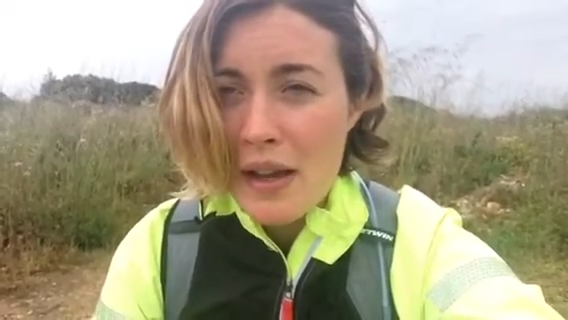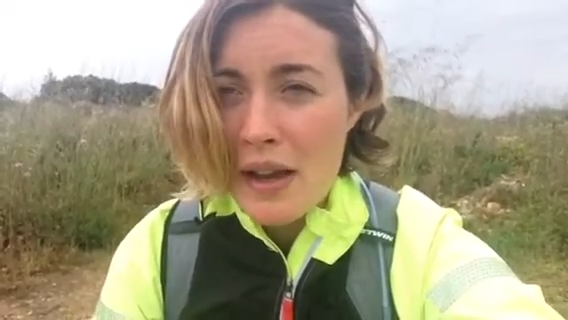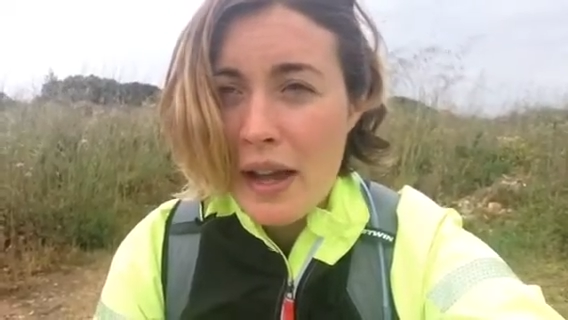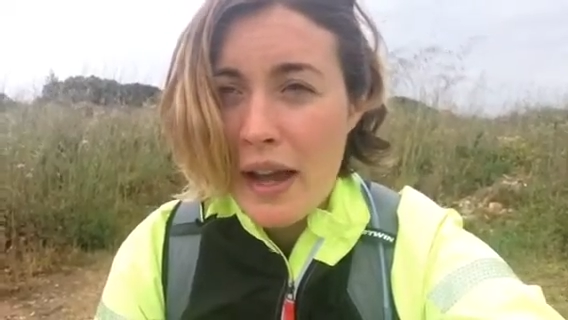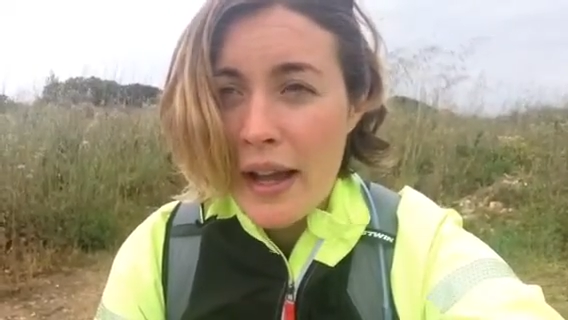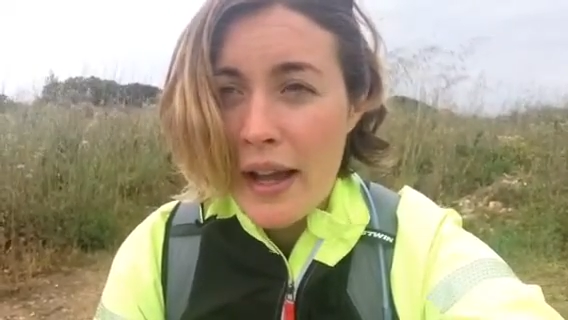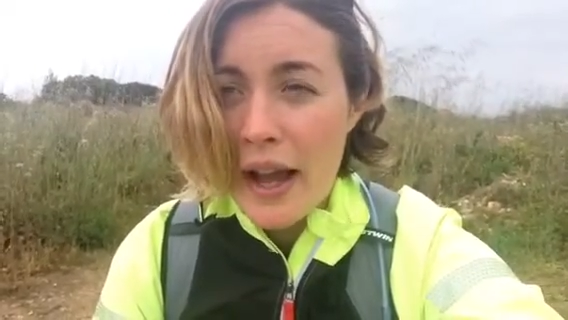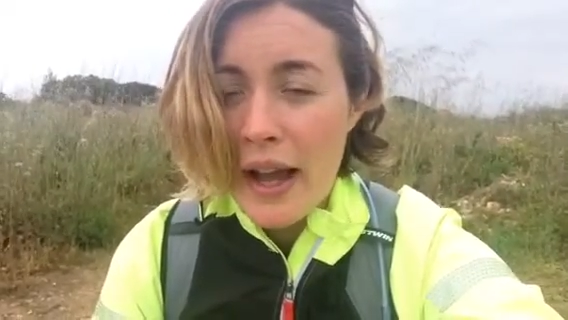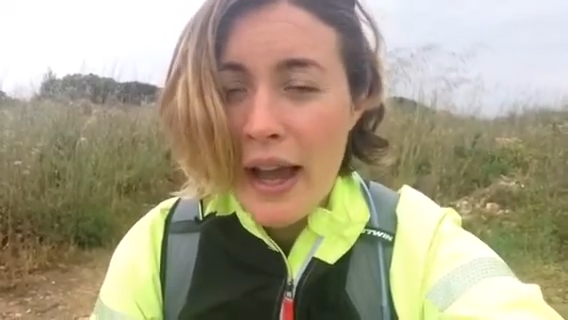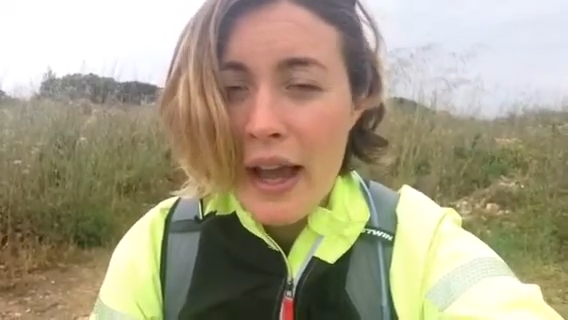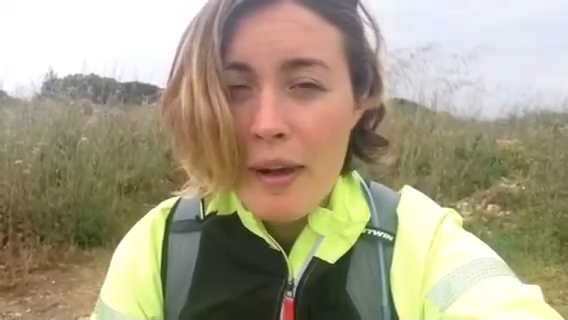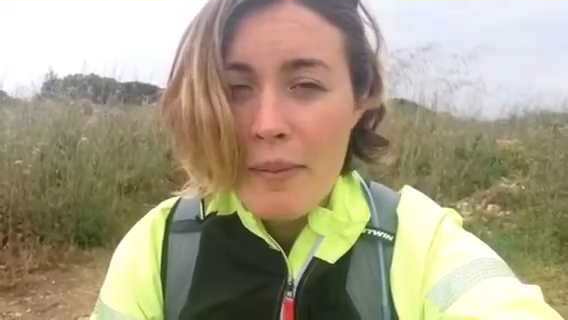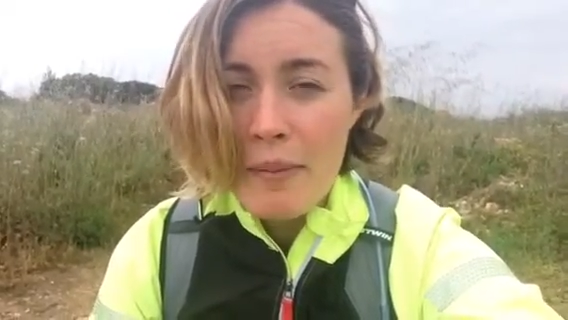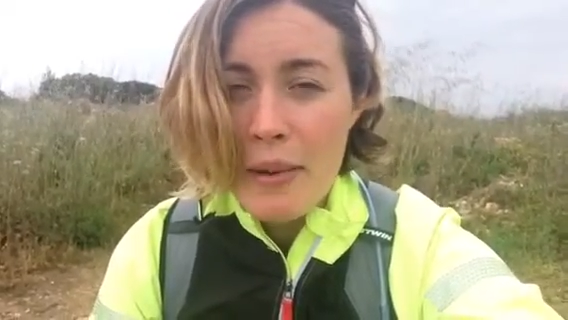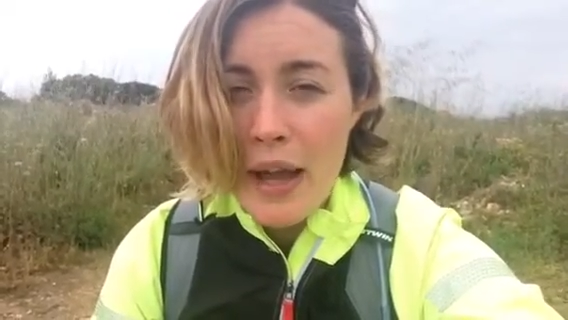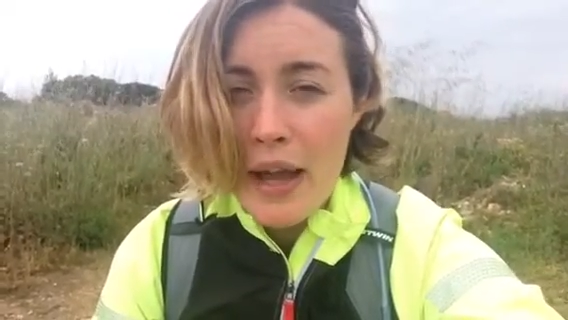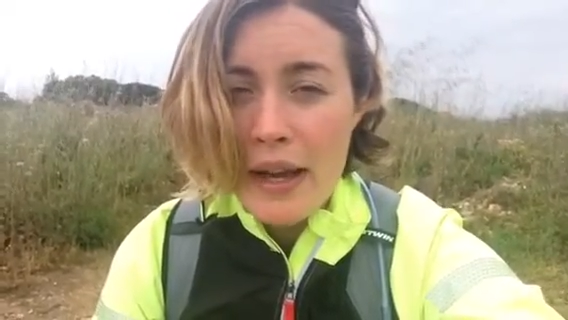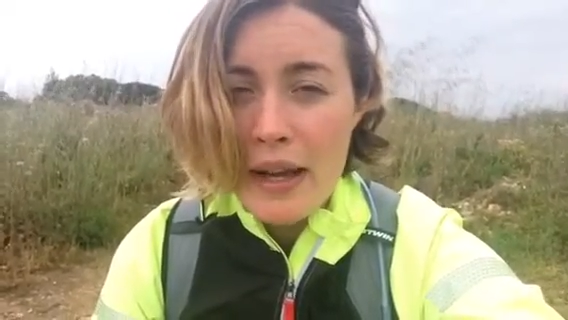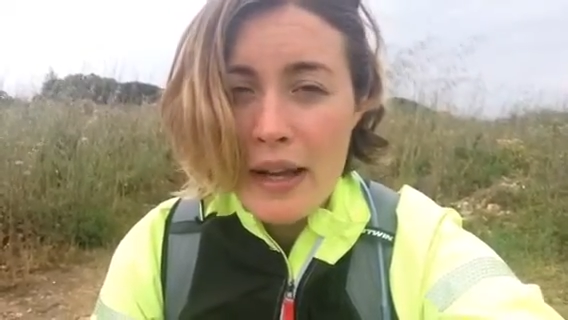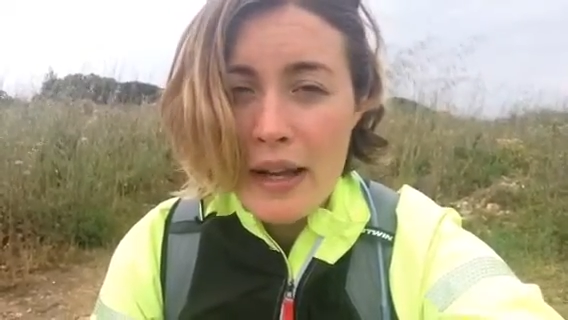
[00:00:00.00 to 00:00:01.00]
Like I am
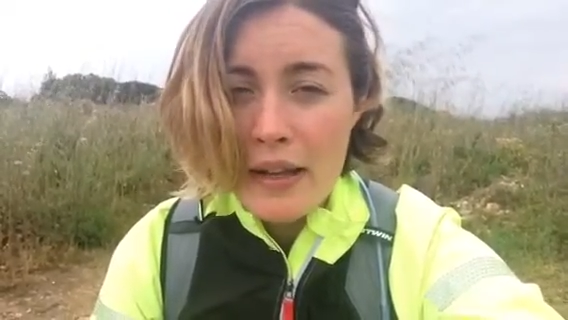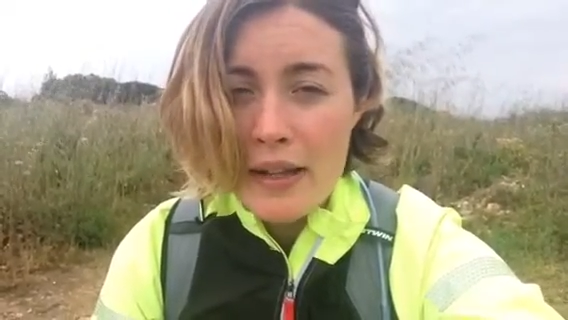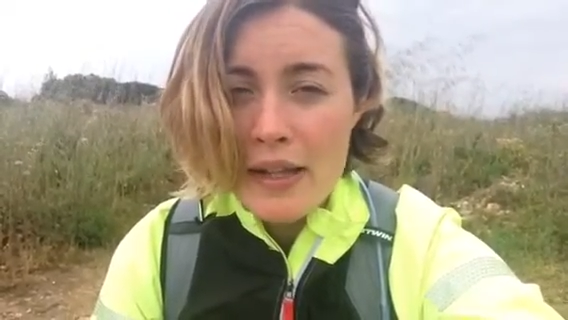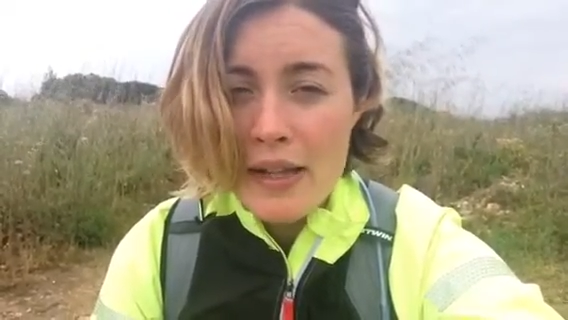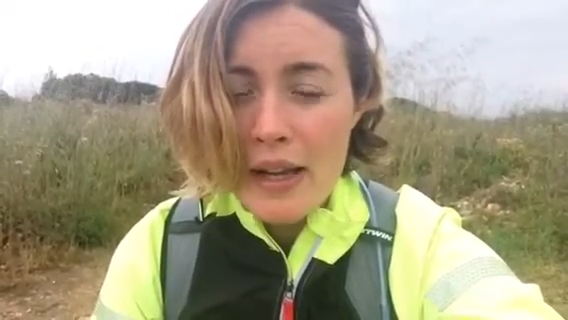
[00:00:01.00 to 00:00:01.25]
planning on